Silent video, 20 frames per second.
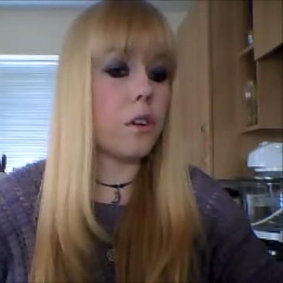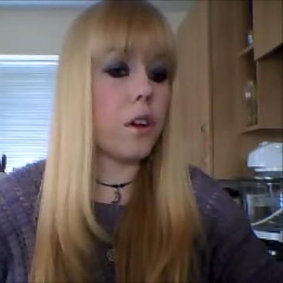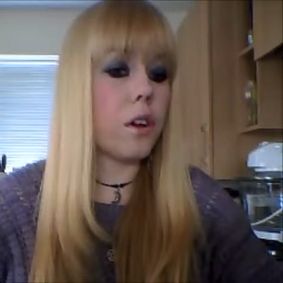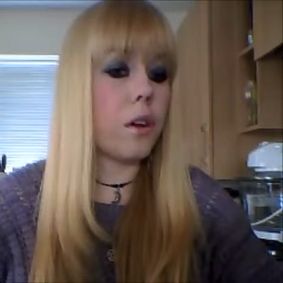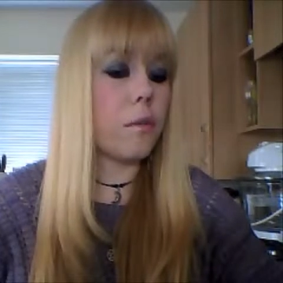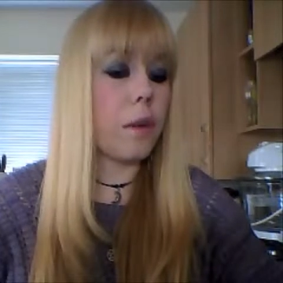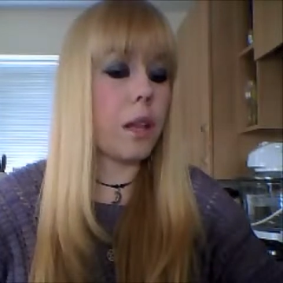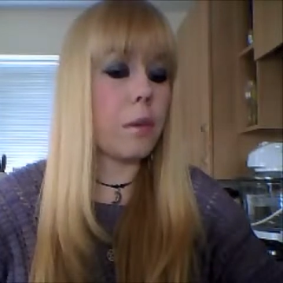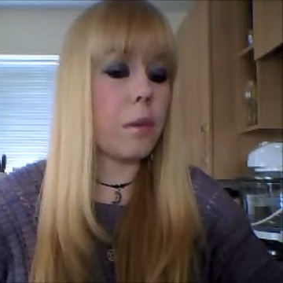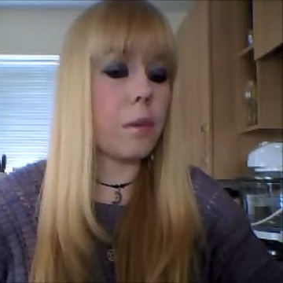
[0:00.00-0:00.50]

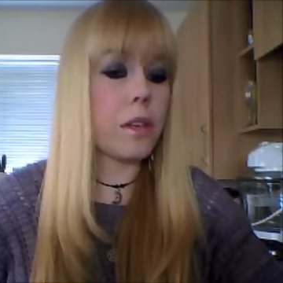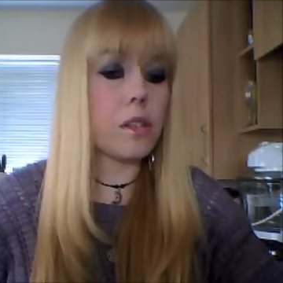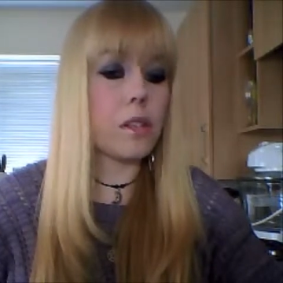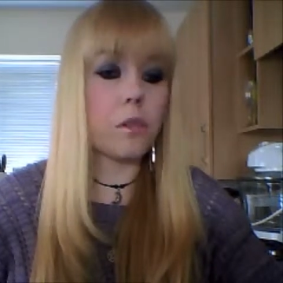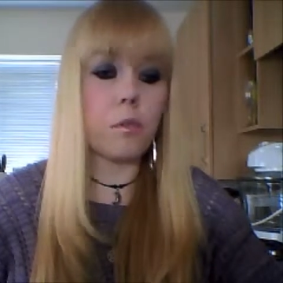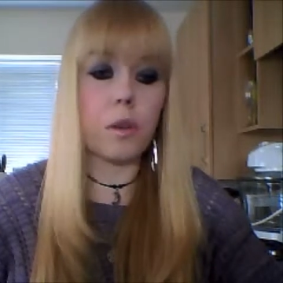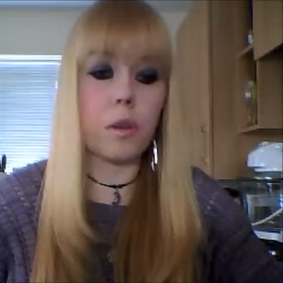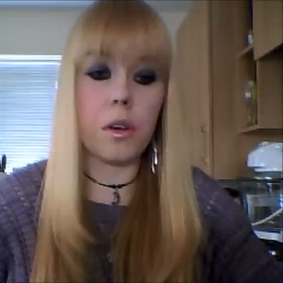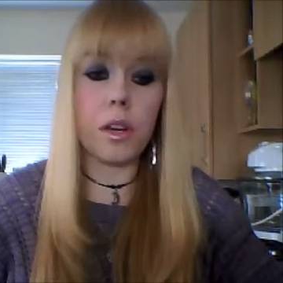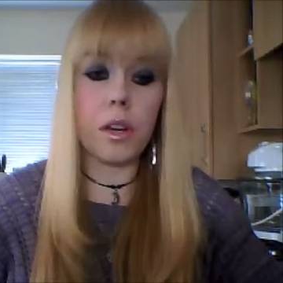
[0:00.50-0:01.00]
elemental
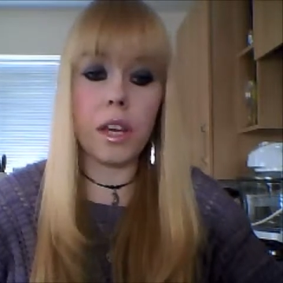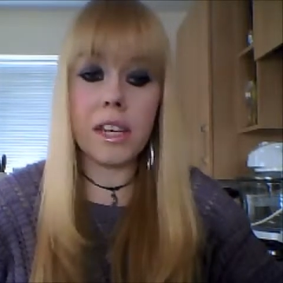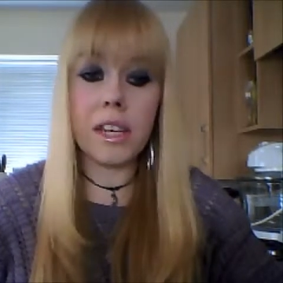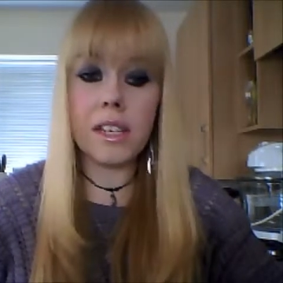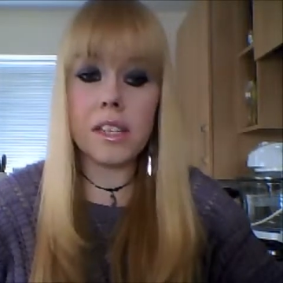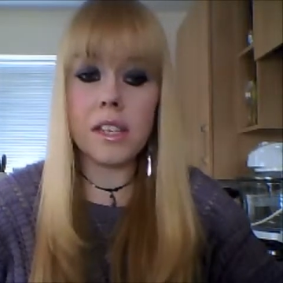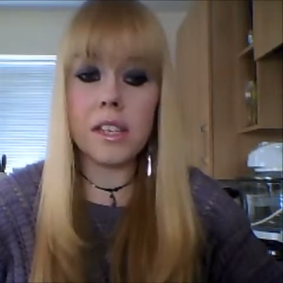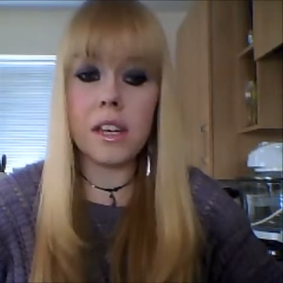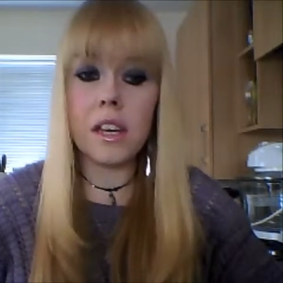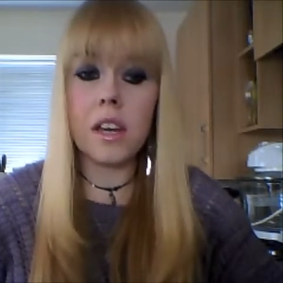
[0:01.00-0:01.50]

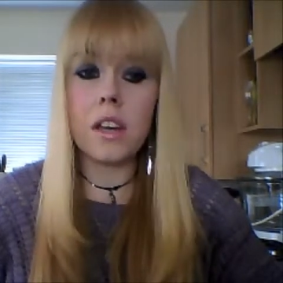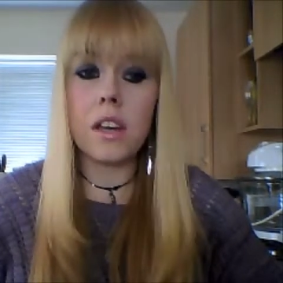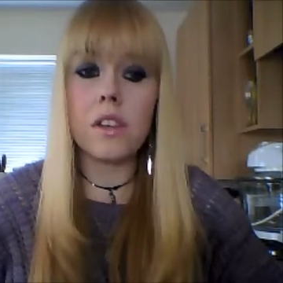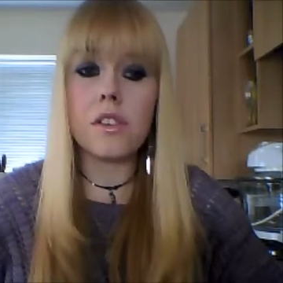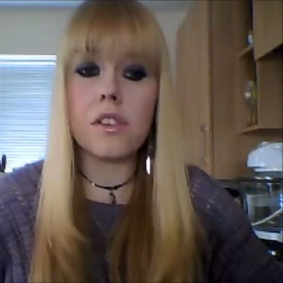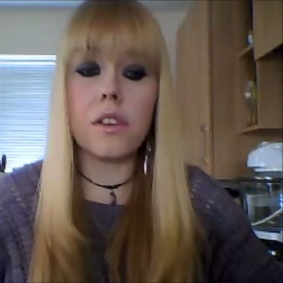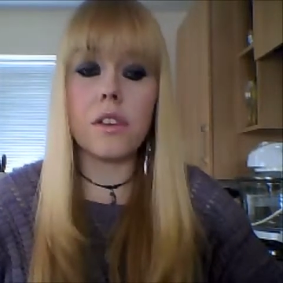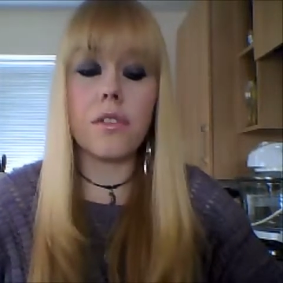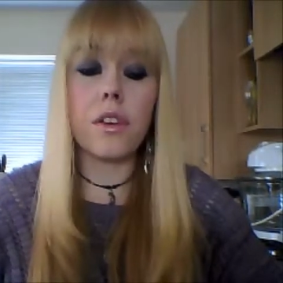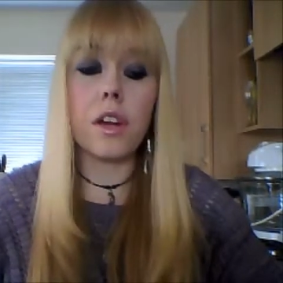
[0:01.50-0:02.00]
workings.
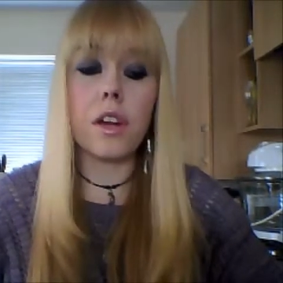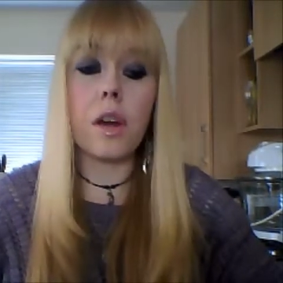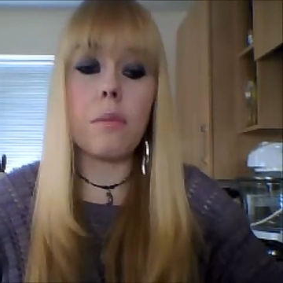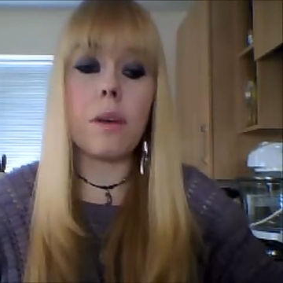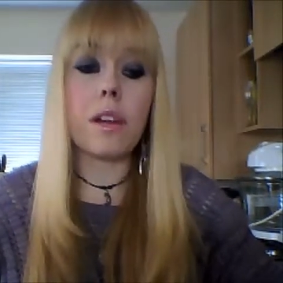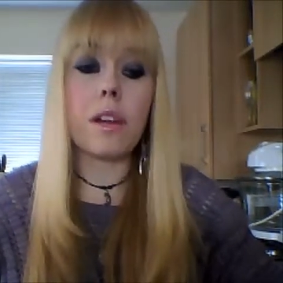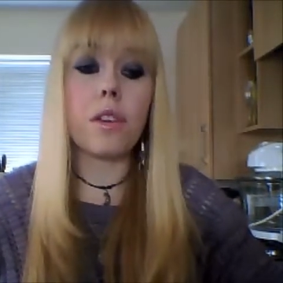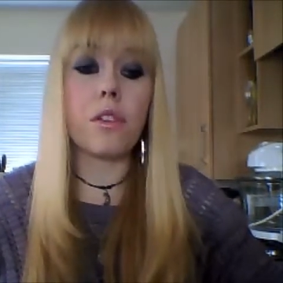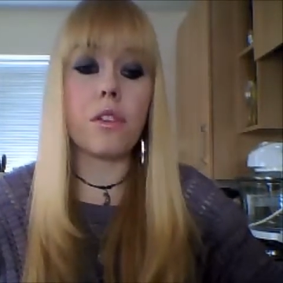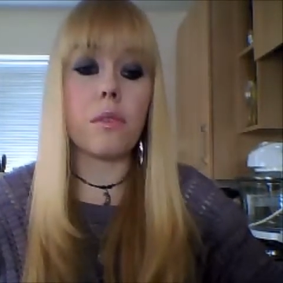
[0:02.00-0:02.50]
So if you go
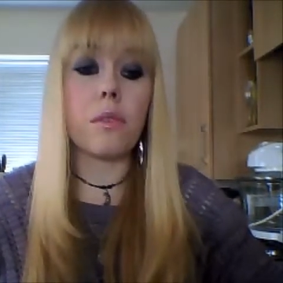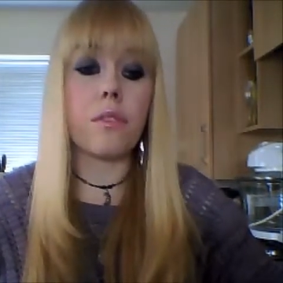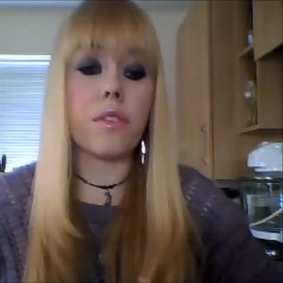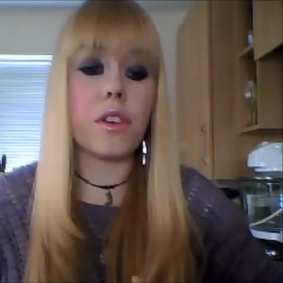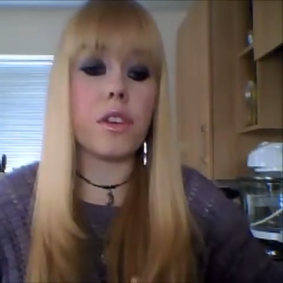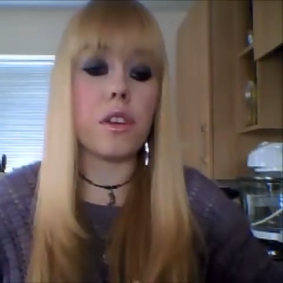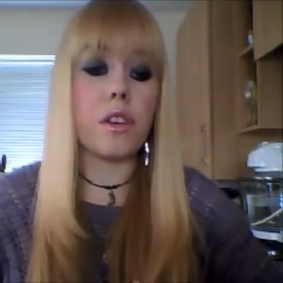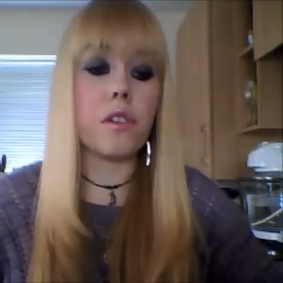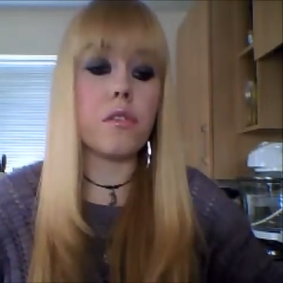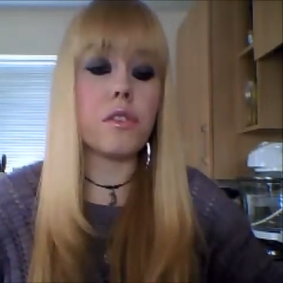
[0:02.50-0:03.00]
back through my
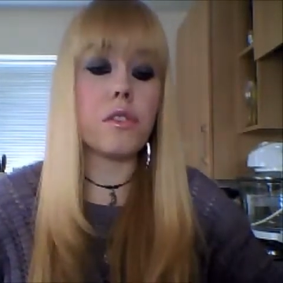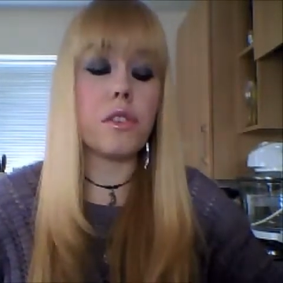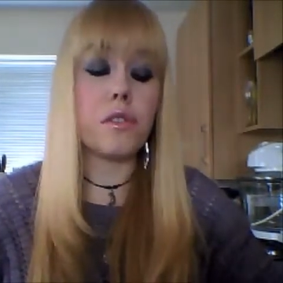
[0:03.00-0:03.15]
videos,